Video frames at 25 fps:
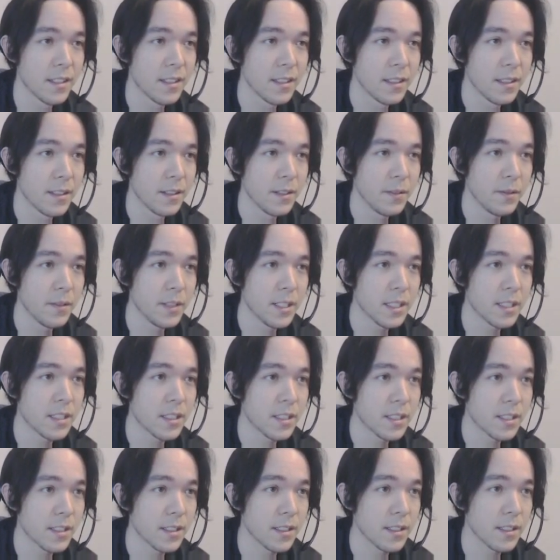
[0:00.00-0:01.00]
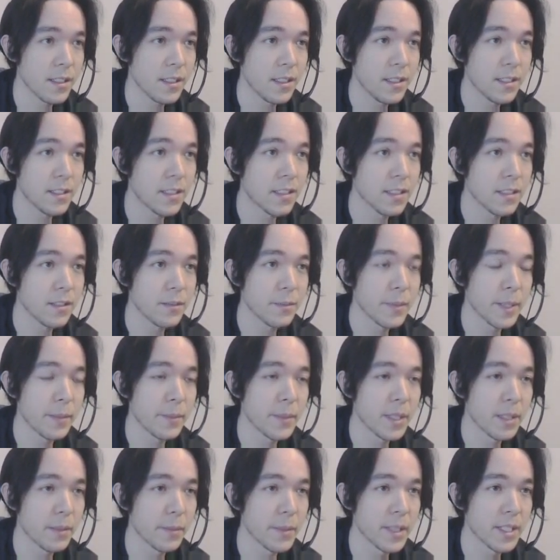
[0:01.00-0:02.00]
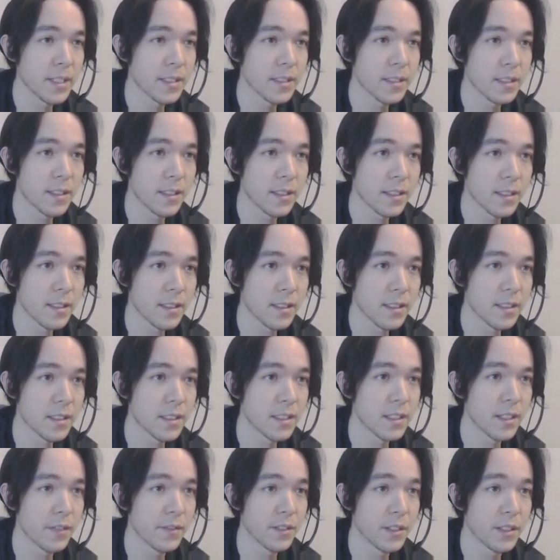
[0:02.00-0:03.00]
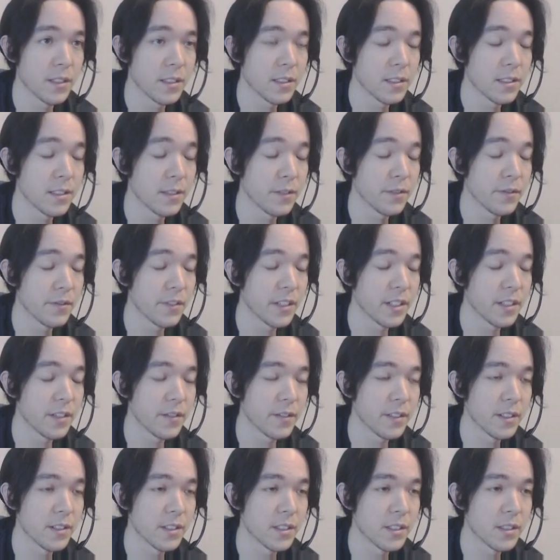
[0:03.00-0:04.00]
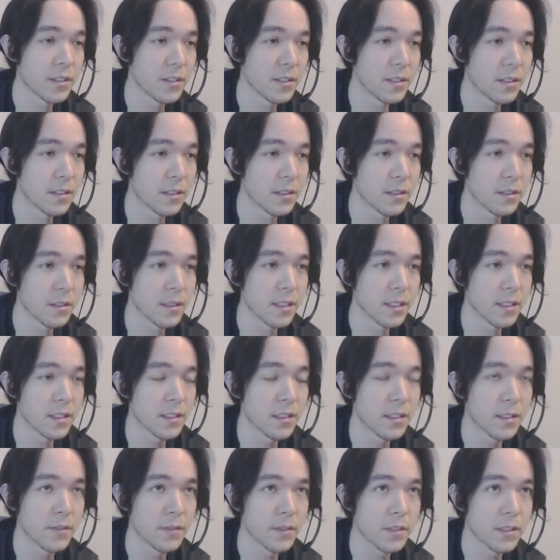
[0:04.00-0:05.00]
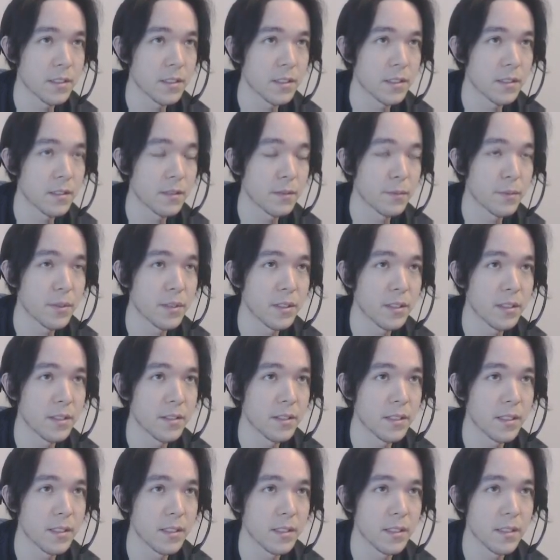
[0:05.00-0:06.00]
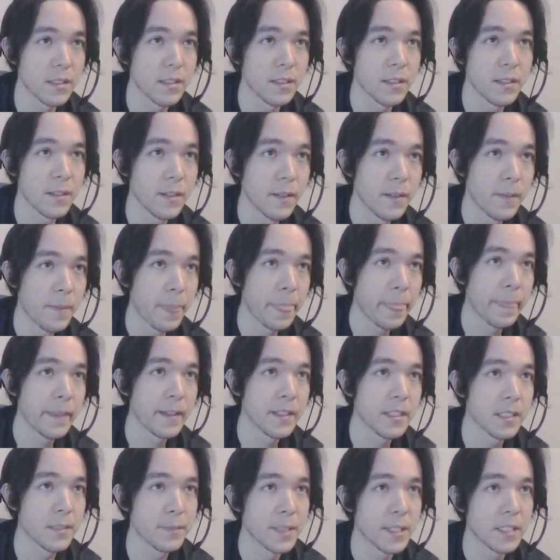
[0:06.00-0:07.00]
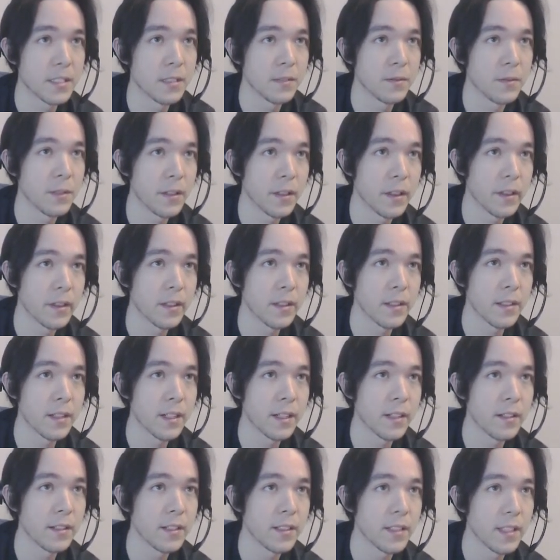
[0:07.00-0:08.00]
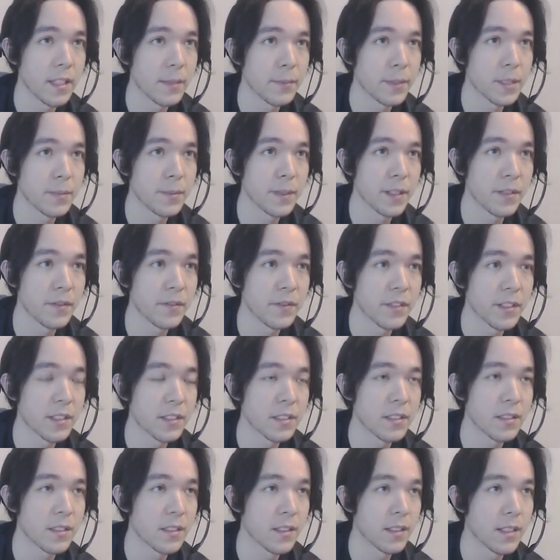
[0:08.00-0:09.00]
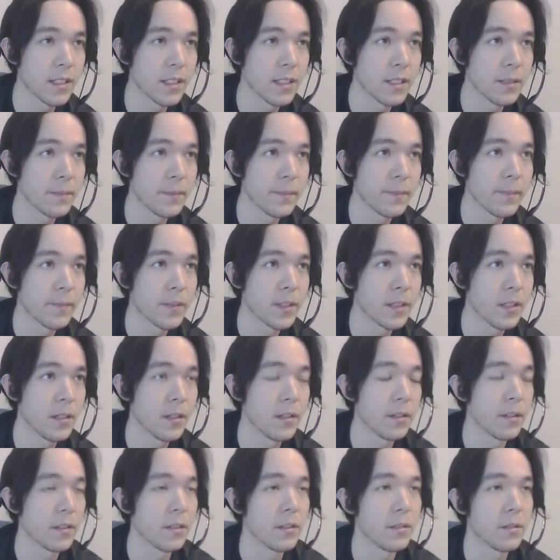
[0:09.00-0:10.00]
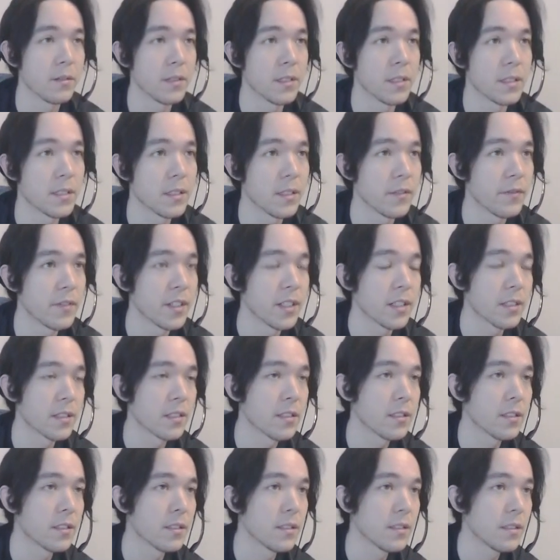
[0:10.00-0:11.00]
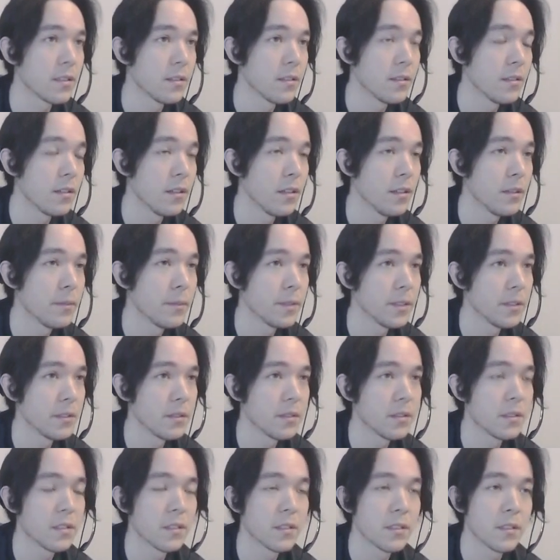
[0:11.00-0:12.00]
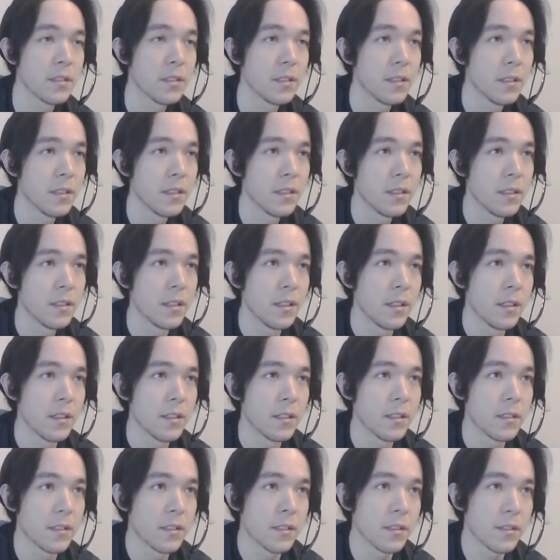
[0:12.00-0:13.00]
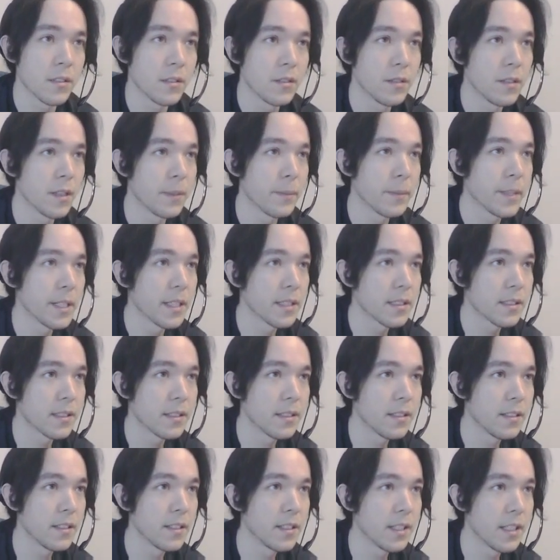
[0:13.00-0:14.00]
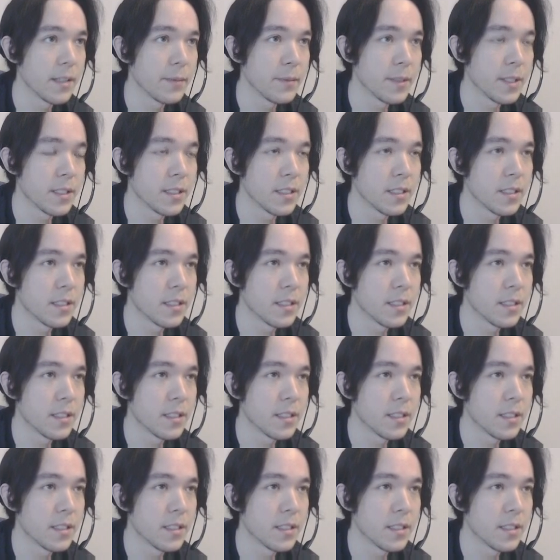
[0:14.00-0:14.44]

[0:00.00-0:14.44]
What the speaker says: which it still might be the best, and it's definitely still very, very strong. Dust Devils are pretty crazy, especially with area damage being fixed in the game, although this affects all builds. So in the past, area damage